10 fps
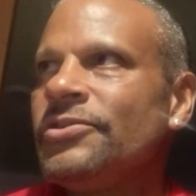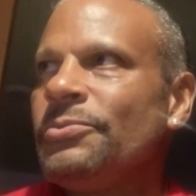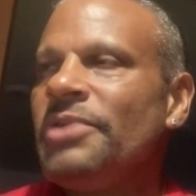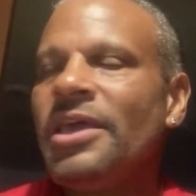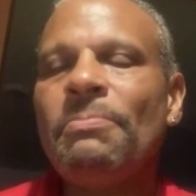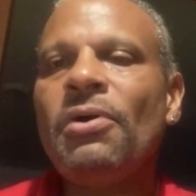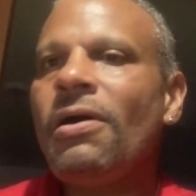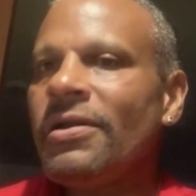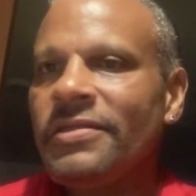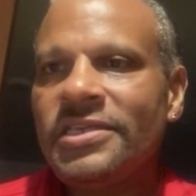be a
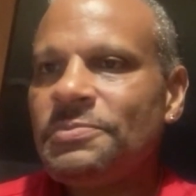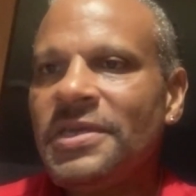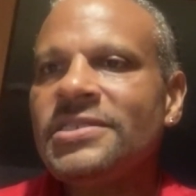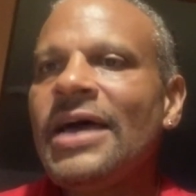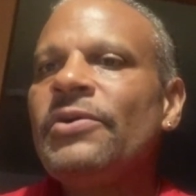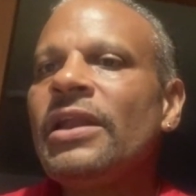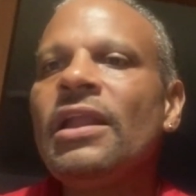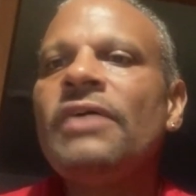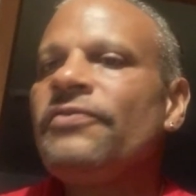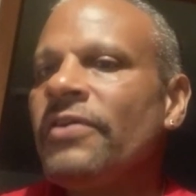part of this, because I would
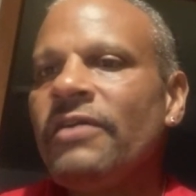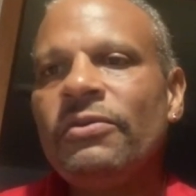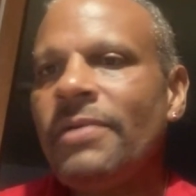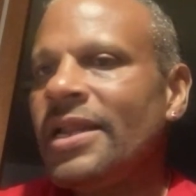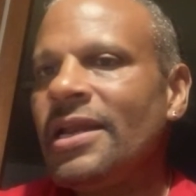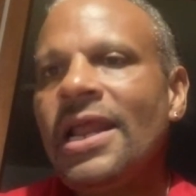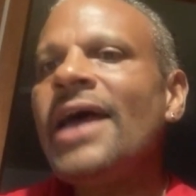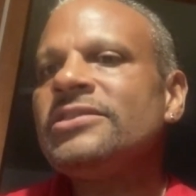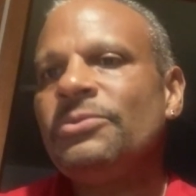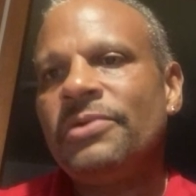love for everybody
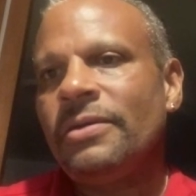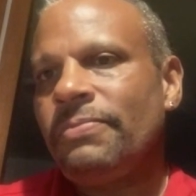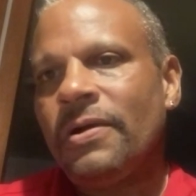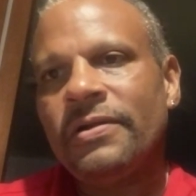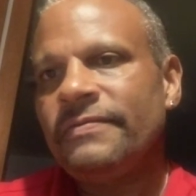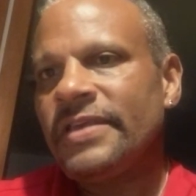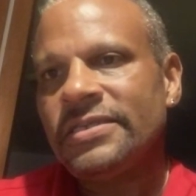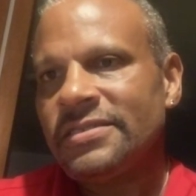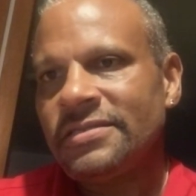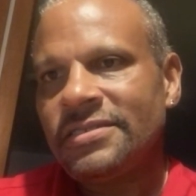not to be a part of
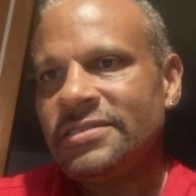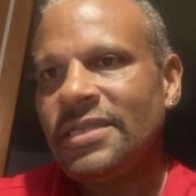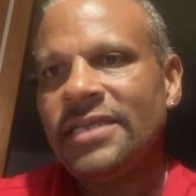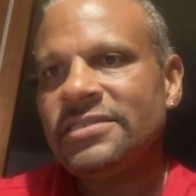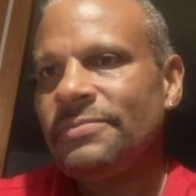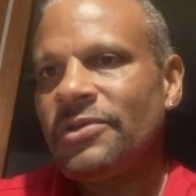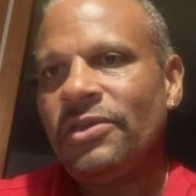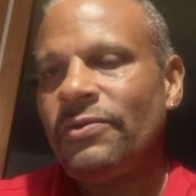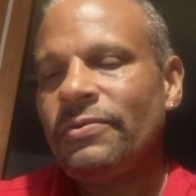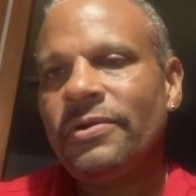this. This is not something
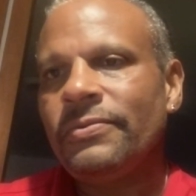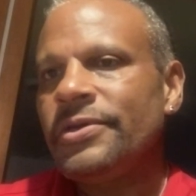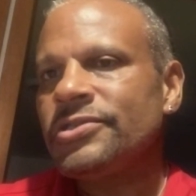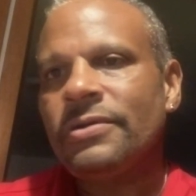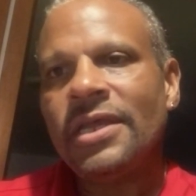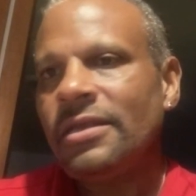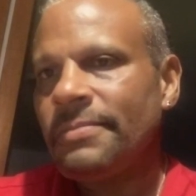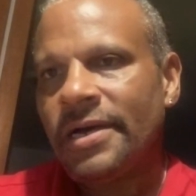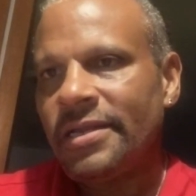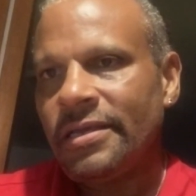you would want to wish on
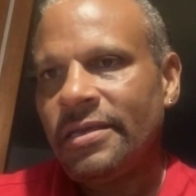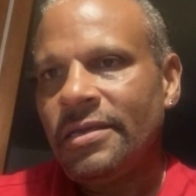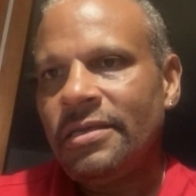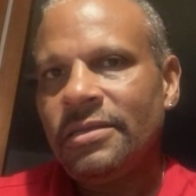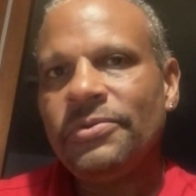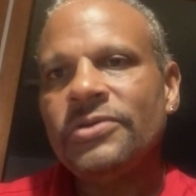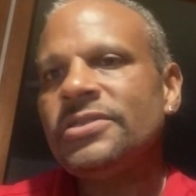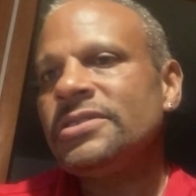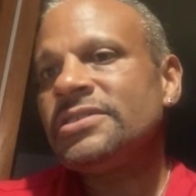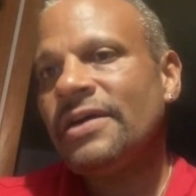anybody, the
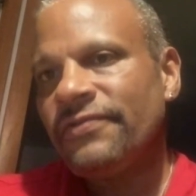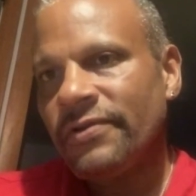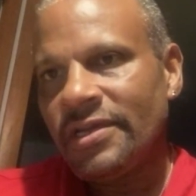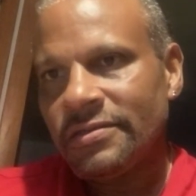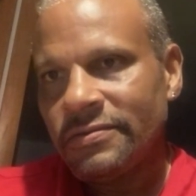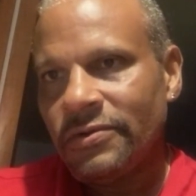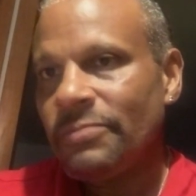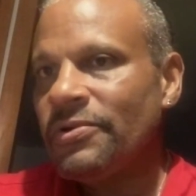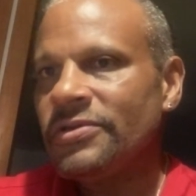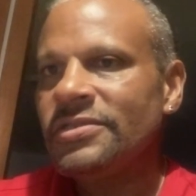person suffering or the
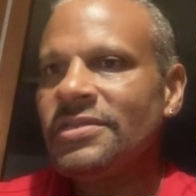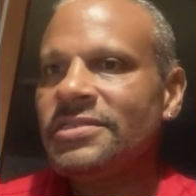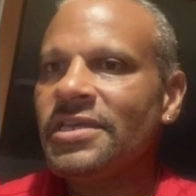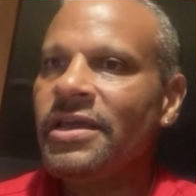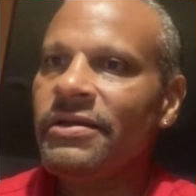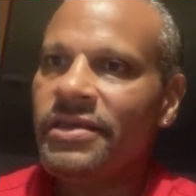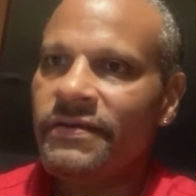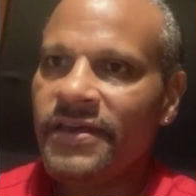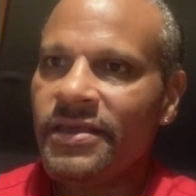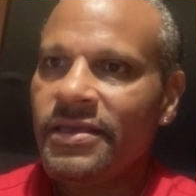person that's caregiving.